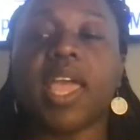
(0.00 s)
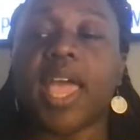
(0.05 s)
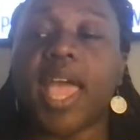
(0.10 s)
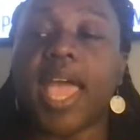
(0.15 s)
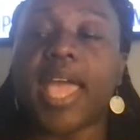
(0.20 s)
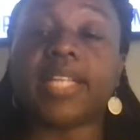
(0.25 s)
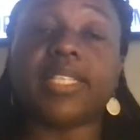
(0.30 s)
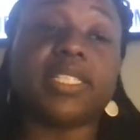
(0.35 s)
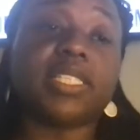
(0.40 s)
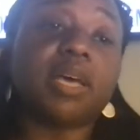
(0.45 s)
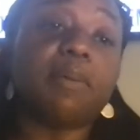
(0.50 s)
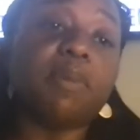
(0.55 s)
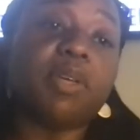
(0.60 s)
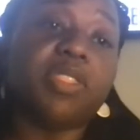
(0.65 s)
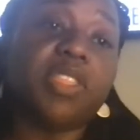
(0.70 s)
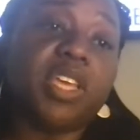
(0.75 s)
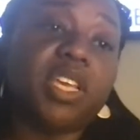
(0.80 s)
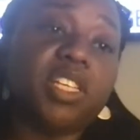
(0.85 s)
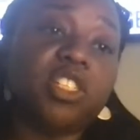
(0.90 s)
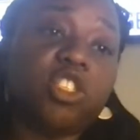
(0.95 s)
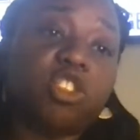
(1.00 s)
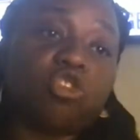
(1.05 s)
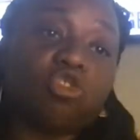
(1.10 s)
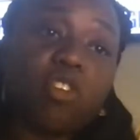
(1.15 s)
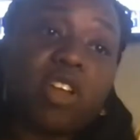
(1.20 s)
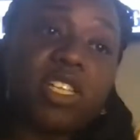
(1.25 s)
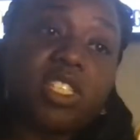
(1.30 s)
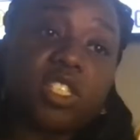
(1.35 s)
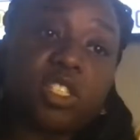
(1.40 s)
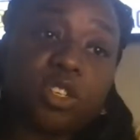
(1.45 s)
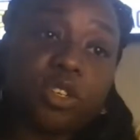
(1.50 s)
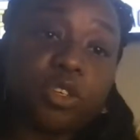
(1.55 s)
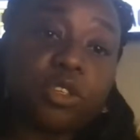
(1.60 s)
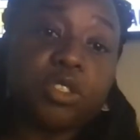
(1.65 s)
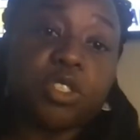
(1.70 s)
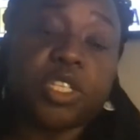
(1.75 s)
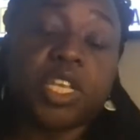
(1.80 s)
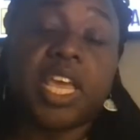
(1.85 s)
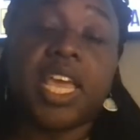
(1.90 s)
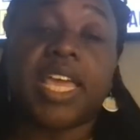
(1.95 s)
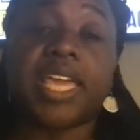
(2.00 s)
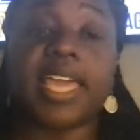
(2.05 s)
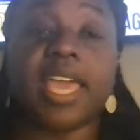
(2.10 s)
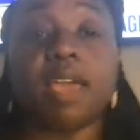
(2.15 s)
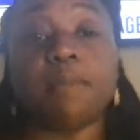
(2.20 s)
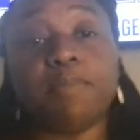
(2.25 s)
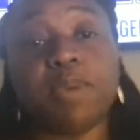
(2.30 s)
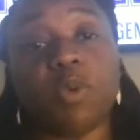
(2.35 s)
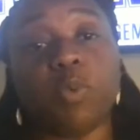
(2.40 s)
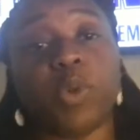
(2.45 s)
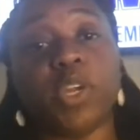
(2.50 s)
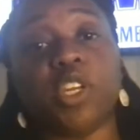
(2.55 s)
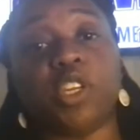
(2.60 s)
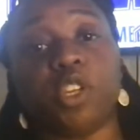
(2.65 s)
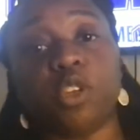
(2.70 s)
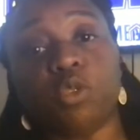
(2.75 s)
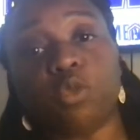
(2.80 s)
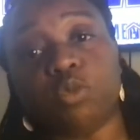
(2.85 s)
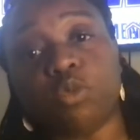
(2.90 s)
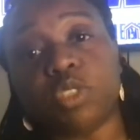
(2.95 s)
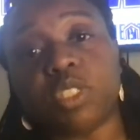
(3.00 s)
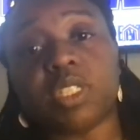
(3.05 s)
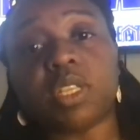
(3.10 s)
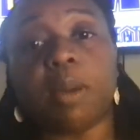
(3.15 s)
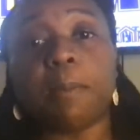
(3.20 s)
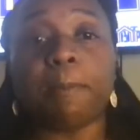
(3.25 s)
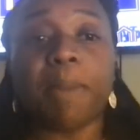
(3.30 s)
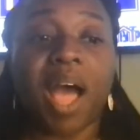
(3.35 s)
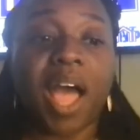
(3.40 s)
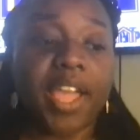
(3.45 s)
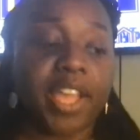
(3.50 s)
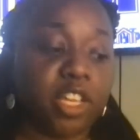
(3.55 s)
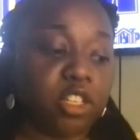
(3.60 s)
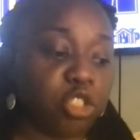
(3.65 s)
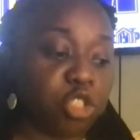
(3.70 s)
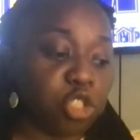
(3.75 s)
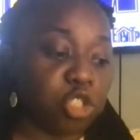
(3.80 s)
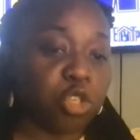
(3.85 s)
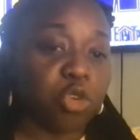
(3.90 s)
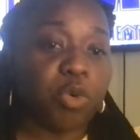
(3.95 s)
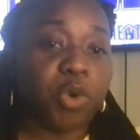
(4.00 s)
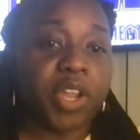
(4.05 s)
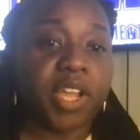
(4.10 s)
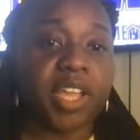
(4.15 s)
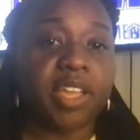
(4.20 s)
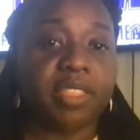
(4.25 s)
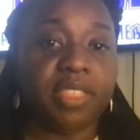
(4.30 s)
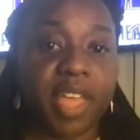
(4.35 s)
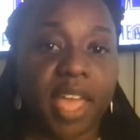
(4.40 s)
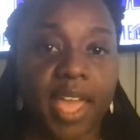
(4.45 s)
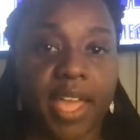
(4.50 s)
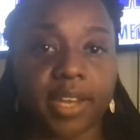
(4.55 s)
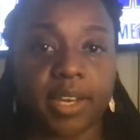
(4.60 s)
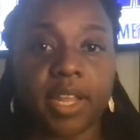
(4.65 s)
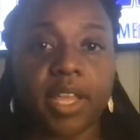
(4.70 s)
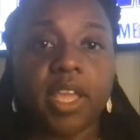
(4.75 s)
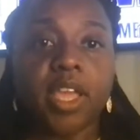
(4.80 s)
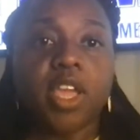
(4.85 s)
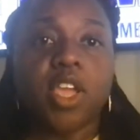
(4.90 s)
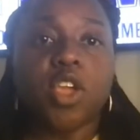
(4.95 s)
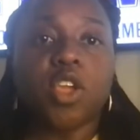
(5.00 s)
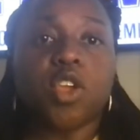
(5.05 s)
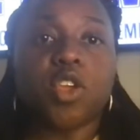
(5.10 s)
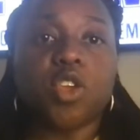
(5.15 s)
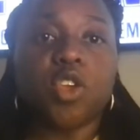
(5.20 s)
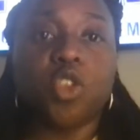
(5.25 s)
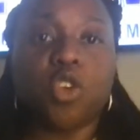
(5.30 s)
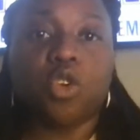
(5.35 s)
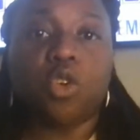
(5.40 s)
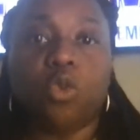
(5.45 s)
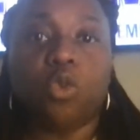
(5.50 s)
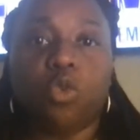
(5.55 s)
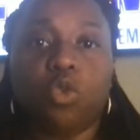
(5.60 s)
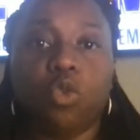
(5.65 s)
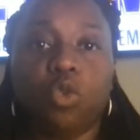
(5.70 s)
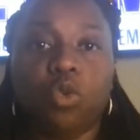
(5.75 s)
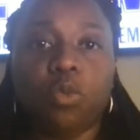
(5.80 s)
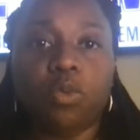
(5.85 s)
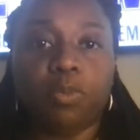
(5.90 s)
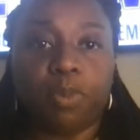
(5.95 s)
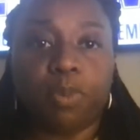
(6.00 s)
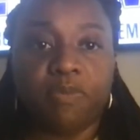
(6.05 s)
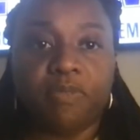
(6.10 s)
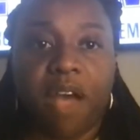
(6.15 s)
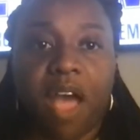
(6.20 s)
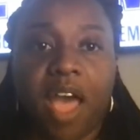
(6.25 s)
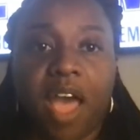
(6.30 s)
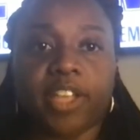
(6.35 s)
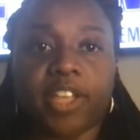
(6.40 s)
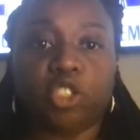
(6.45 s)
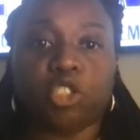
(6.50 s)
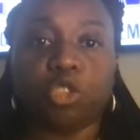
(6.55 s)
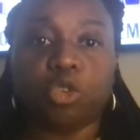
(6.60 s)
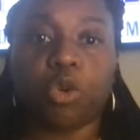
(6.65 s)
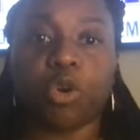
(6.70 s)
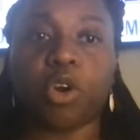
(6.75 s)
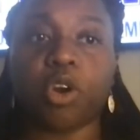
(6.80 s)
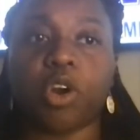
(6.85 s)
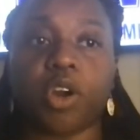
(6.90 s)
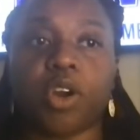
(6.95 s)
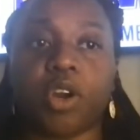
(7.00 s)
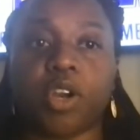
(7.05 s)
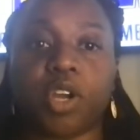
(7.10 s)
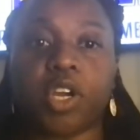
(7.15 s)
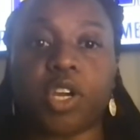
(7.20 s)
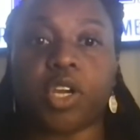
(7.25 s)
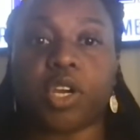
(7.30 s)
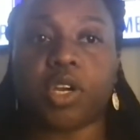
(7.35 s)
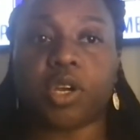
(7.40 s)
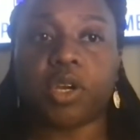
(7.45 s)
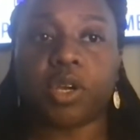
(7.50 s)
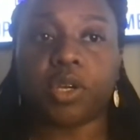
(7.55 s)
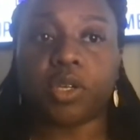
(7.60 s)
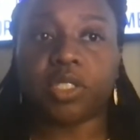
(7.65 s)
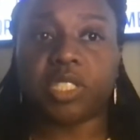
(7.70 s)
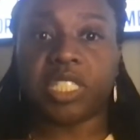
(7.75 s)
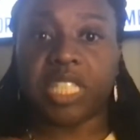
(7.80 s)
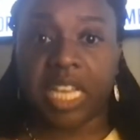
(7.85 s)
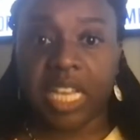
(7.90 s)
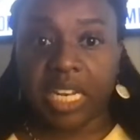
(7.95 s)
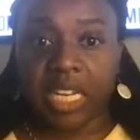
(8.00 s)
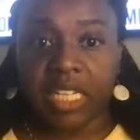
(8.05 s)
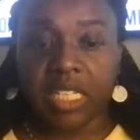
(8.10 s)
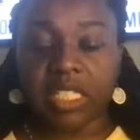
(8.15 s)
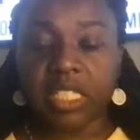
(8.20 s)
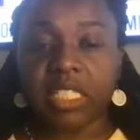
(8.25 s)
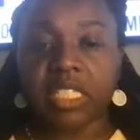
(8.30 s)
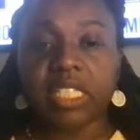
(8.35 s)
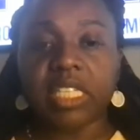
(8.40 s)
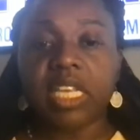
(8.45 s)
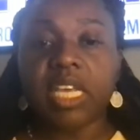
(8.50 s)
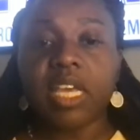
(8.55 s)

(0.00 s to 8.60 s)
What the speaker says: And some of these stressors can be reduced by ensuring that you provide your tenants